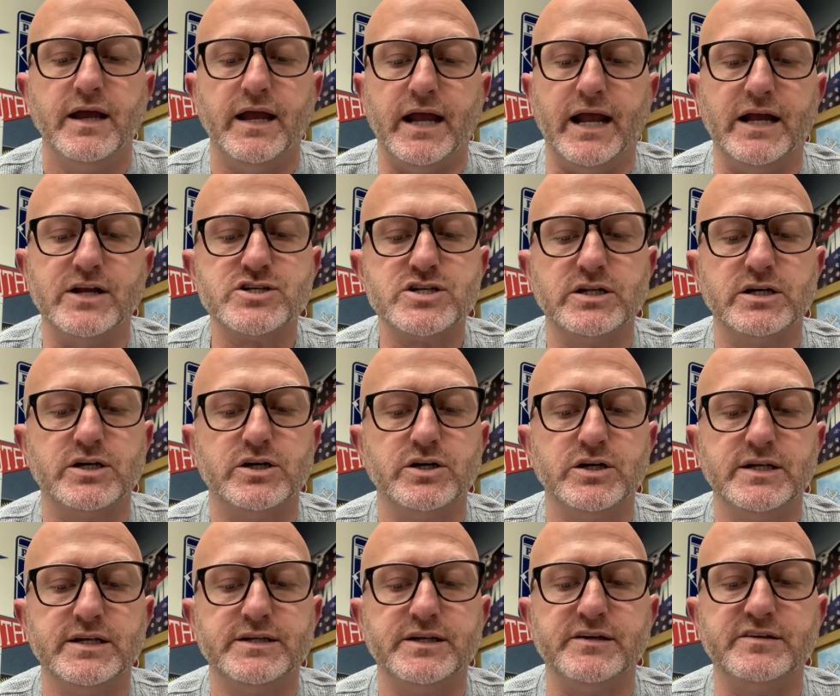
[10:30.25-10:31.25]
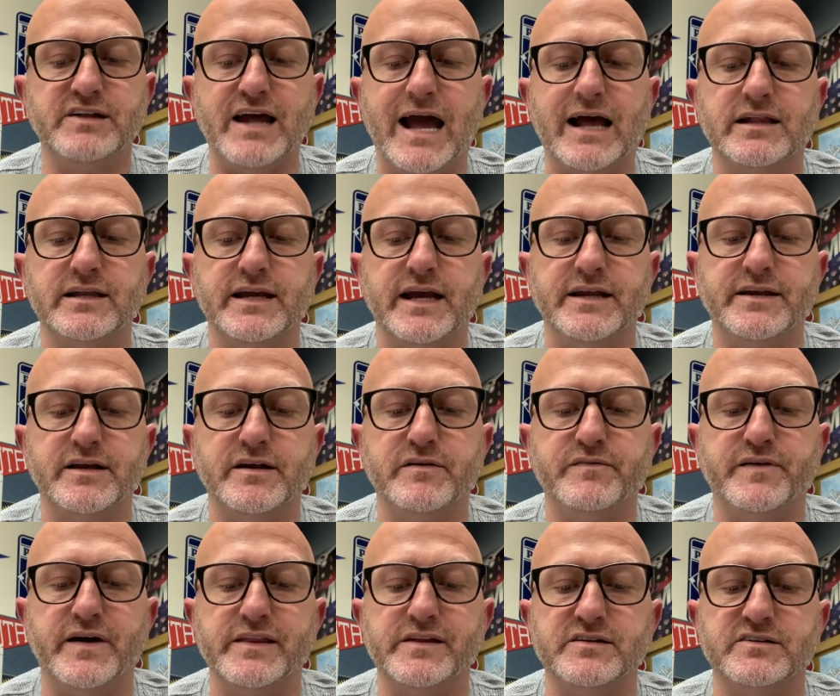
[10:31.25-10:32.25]
Angela couldn't exactly
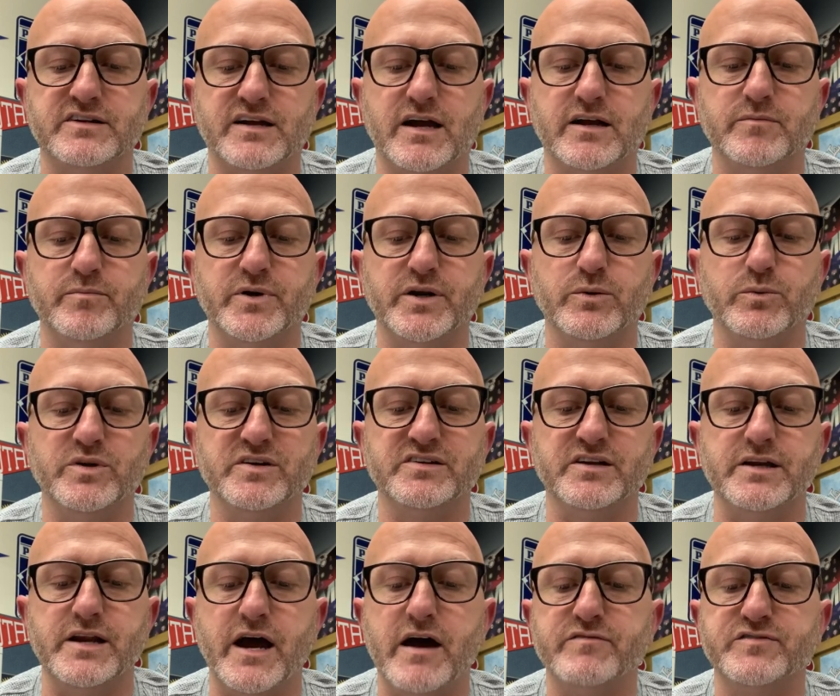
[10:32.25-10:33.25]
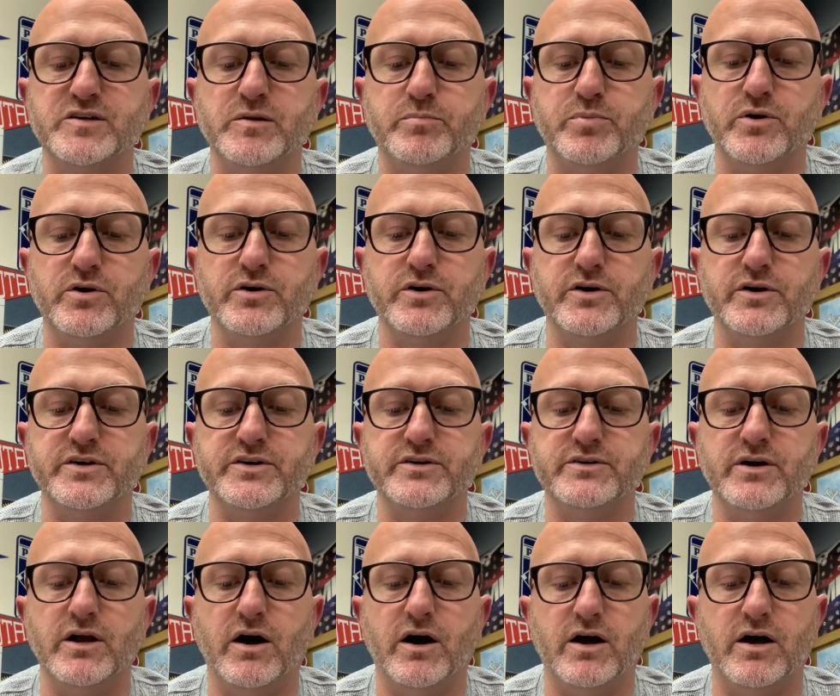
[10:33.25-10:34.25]
identify the sound, but it was enough to pull
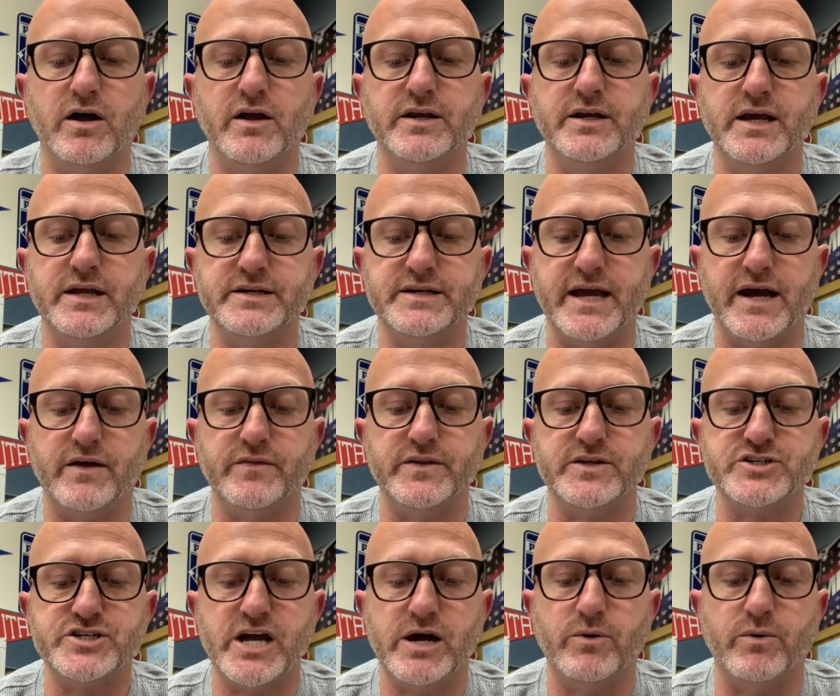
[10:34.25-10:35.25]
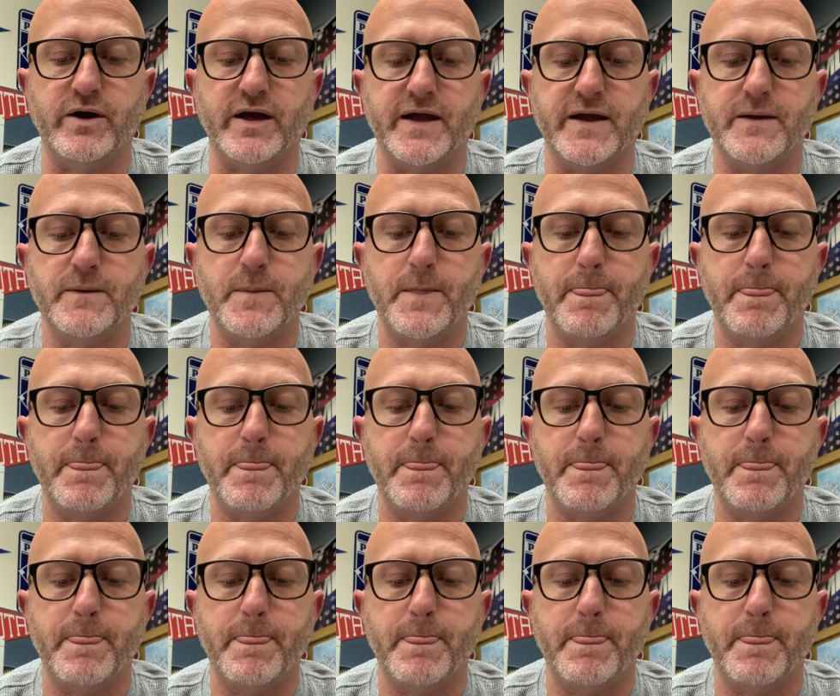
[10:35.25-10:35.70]
her on down the jetway.